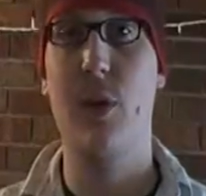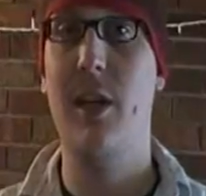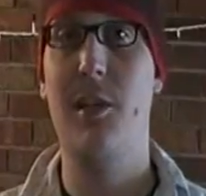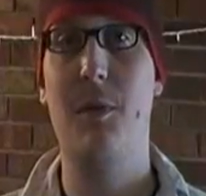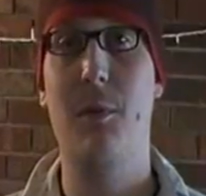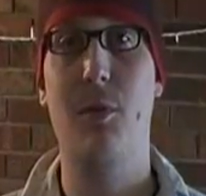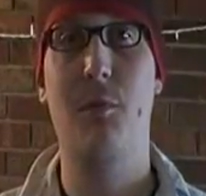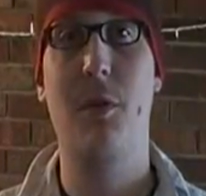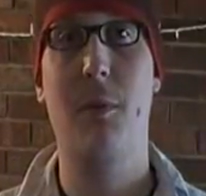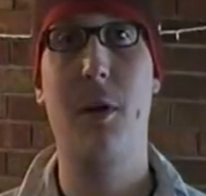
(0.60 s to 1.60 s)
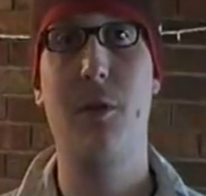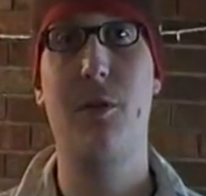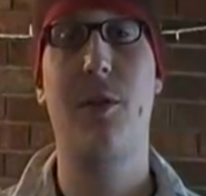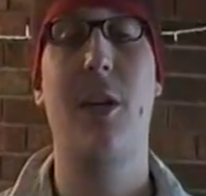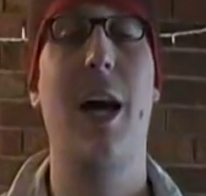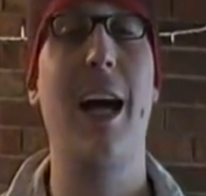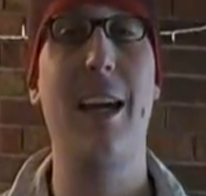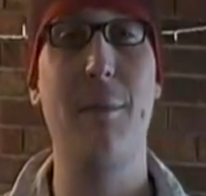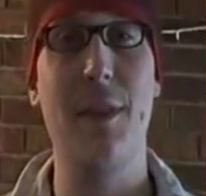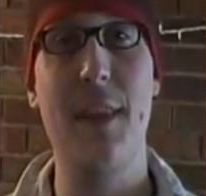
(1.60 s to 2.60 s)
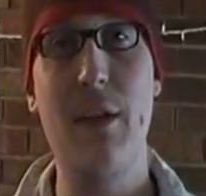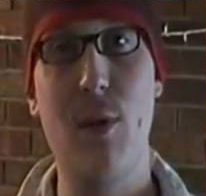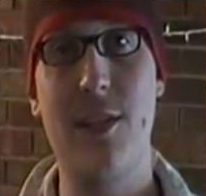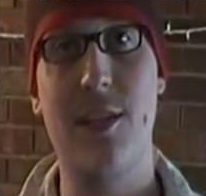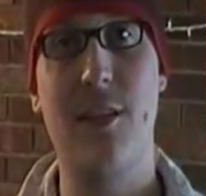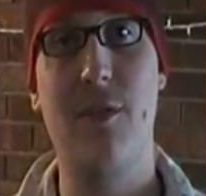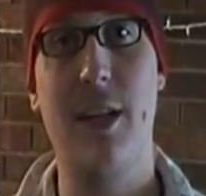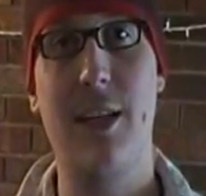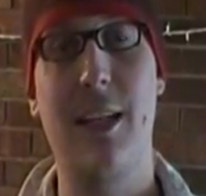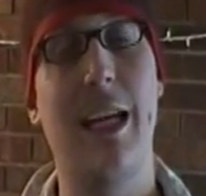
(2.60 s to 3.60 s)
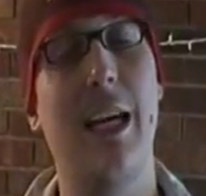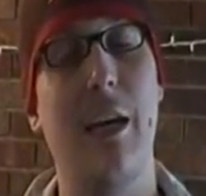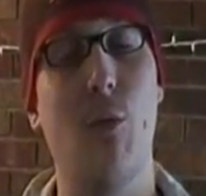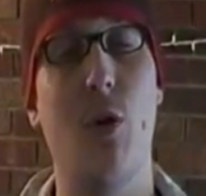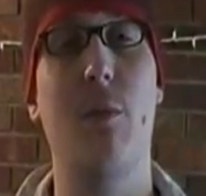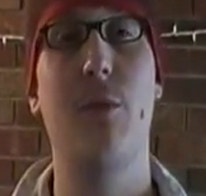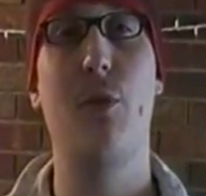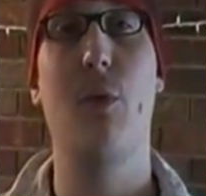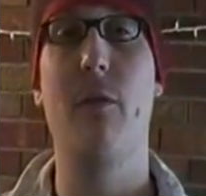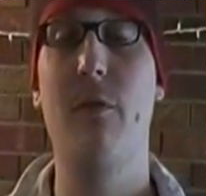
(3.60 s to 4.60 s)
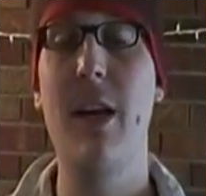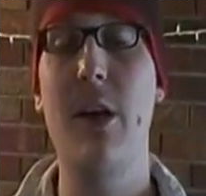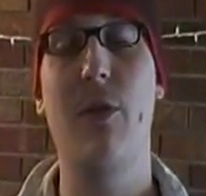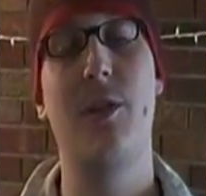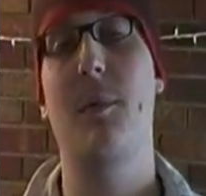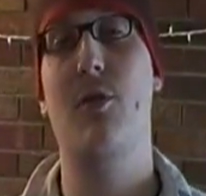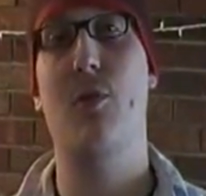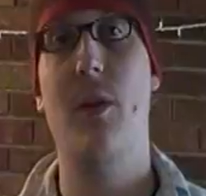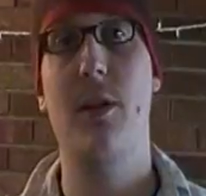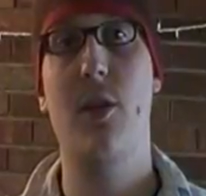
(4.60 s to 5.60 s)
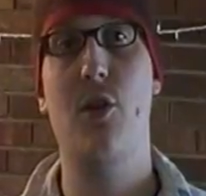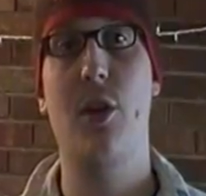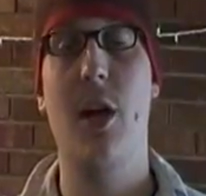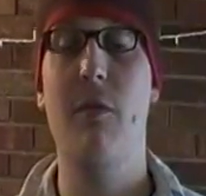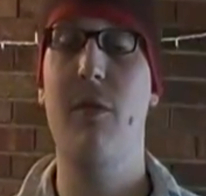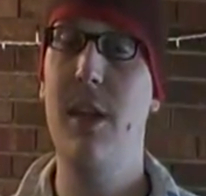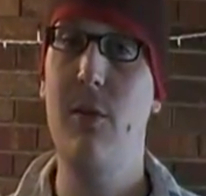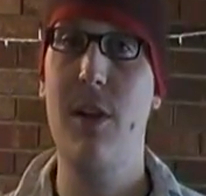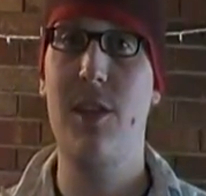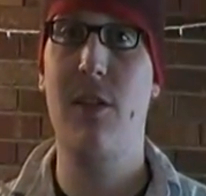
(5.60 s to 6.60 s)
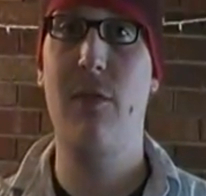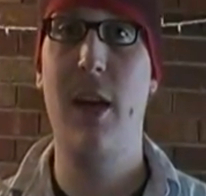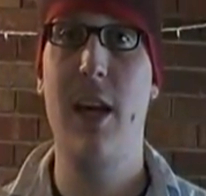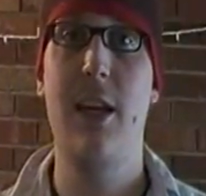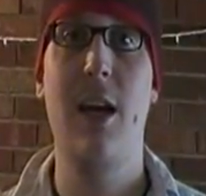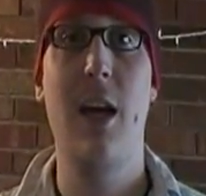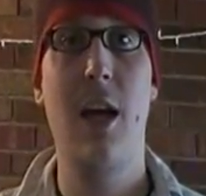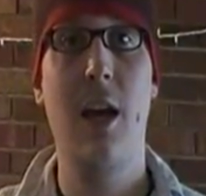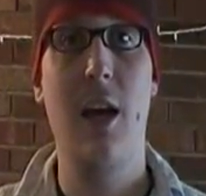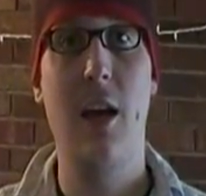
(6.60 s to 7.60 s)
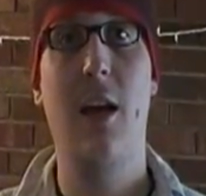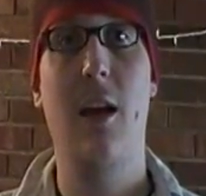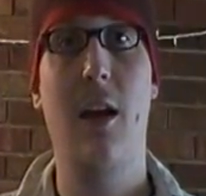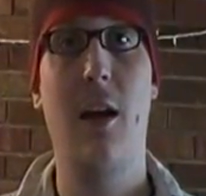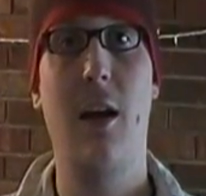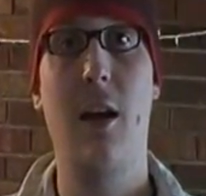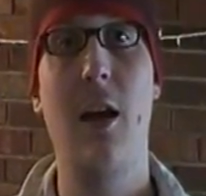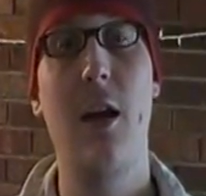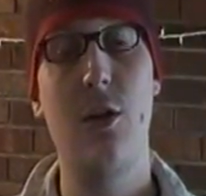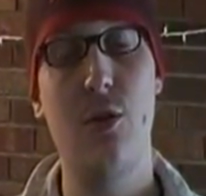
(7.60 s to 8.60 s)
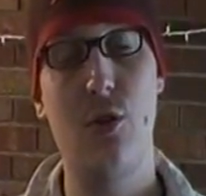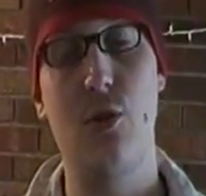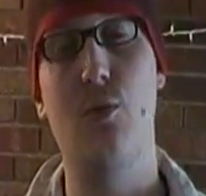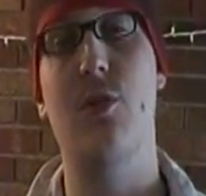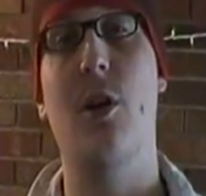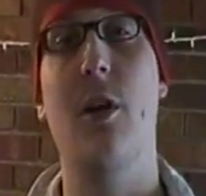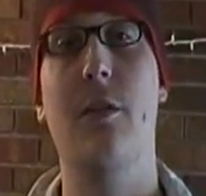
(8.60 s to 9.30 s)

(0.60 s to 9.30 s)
Greetings, peepers and peepetters. I am The Wrestling Fan, and welcome to a very special rendition of The Wrestling Fan Shoots